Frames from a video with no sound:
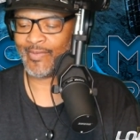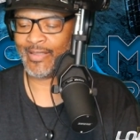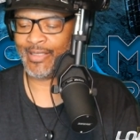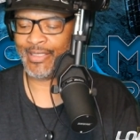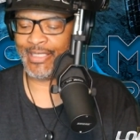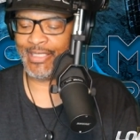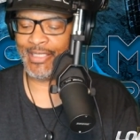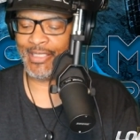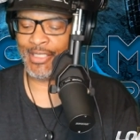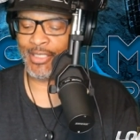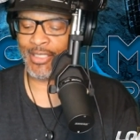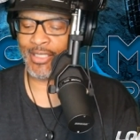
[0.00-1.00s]

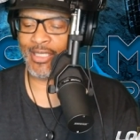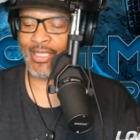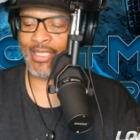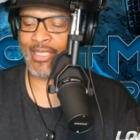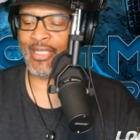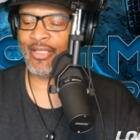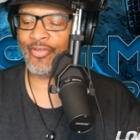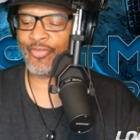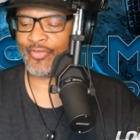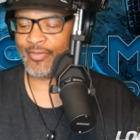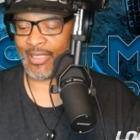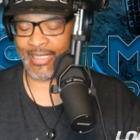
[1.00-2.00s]
he
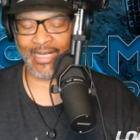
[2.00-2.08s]
he's I,